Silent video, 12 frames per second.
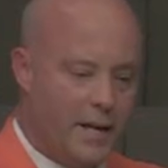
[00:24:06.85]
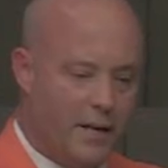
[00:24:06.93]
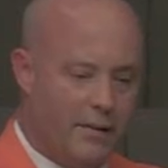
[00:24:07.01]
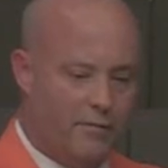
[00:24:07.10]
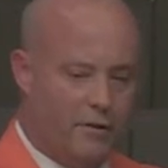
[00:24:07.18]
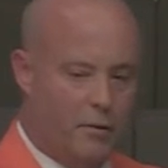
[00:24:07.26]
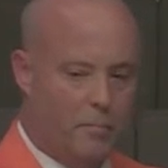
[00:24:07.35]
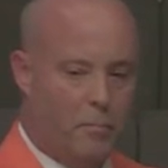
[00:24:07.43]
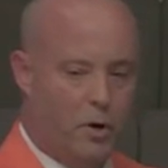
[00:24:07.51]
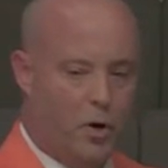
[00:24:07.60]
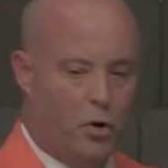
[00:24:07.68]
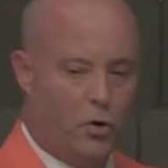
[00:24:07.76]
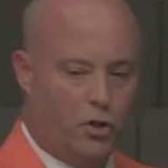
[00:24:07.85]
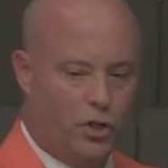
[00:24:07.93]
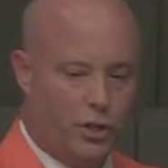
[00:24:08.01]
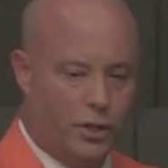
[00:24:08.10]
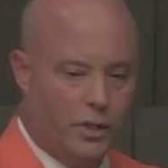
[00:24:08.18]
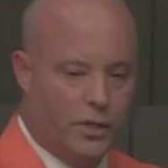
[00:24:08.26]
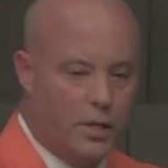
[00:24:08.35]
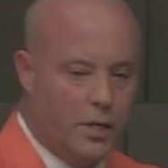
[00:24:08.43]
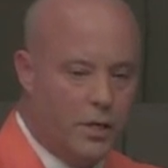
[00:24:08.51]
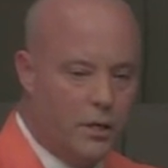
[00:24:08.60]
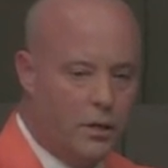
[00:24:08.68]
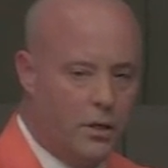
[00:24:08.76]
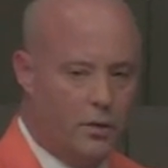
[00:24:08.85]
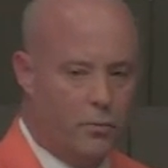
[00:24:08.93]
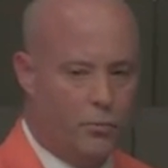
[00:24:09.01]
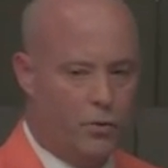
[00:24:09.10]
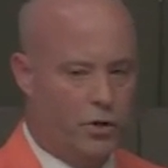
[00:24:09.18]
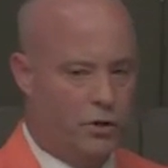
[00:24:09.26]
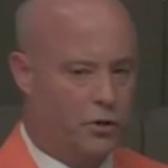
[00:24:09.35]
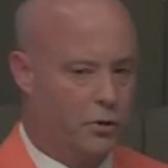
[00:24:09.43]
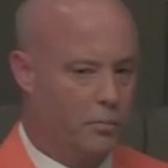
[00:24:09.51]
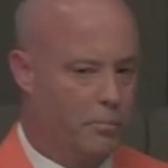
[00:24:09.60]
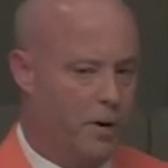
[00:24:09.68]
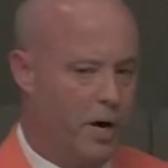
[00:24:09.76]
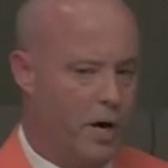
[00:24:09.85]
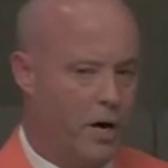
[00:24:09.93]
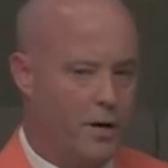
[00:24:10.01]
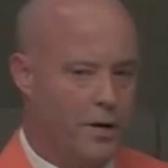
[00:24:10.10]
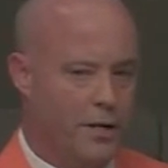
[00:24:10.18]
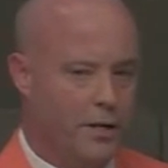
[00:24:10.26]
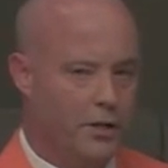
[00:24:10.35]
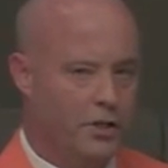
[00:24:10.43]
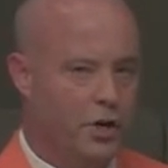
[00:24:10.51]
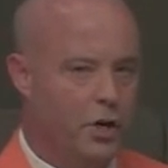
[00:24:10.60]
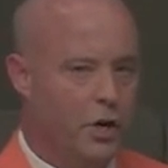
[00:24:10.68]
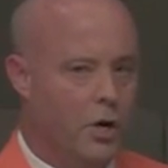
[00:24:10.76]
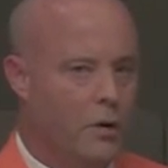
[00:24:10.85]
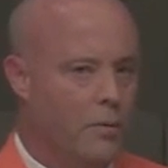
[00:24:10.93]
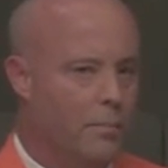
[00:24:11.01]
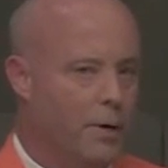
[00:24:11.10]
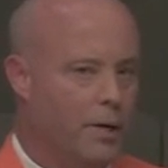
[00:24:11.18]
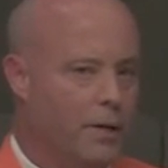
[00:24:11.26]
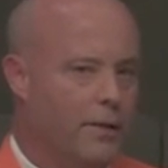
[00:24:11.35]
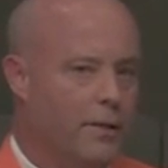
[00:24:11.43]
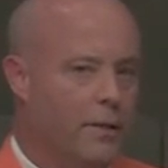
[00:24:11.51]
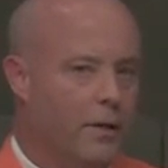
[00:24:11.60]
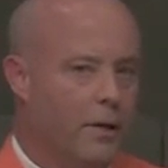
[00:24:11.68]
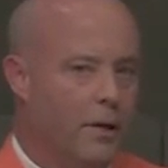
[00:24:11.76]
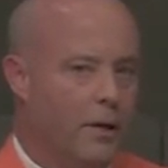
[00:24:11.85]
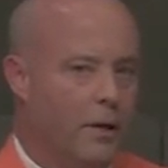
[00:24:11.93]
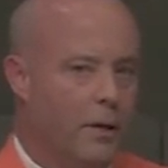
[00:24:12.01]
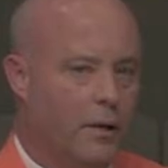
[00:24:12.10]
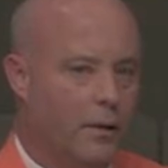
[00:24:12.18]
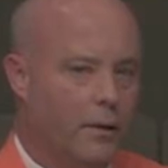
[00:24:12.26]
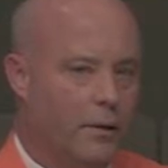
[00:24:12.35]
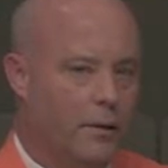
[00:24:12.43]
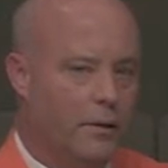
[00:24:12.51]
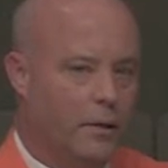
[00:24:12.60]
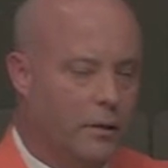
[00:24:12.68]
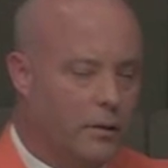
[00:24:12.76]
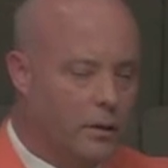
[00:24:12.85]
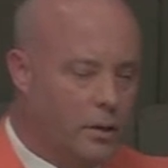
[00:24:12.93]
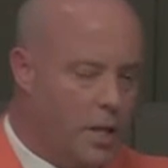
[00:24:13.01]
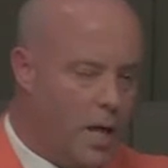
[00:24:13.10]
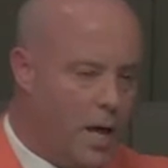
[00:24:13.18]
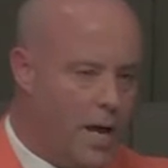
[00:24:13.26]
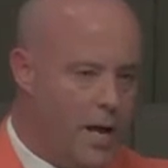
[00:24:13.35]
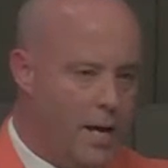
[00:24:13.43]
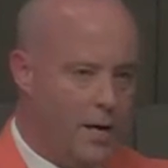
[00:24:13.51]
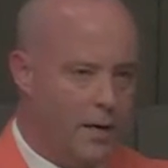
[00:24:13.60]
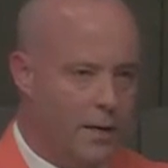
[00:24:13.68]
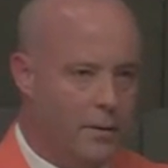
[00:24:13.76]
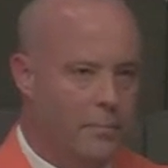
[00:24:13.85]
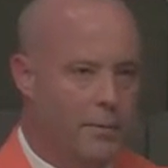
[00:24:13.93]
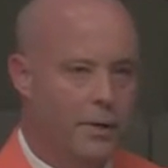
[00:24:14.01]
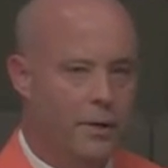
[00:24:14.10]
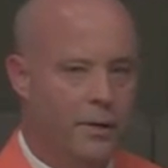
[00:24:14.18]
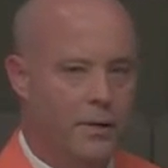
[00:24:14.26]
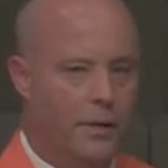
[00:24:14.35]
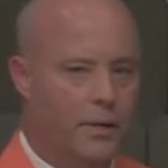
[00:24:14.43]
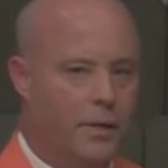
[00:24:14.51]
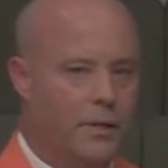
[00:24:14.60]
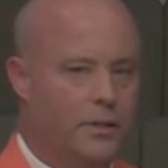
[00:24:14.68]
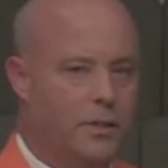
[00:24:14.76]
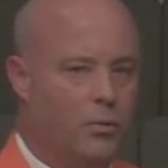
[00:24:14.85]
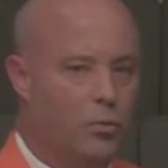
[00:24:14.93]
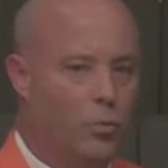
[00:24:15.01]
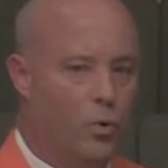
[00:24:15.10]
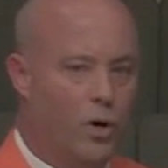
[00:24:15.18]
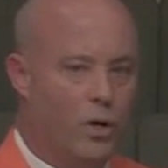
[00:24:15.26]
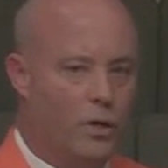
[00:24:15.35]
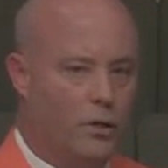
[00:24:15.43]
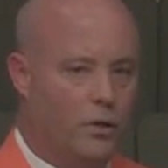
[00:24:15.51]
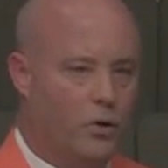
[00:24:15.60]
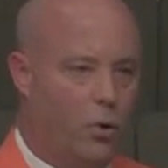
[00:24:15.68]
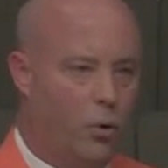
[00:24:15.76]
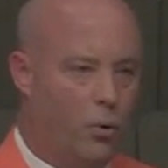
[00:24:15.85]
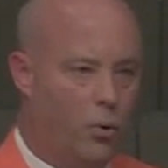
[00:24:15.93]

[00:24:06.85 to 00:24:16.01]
out of the land of Egypt, out of their slavery. The very thing that we are celebrating in this Passover meal as they're sitting there. And it says, My covenant,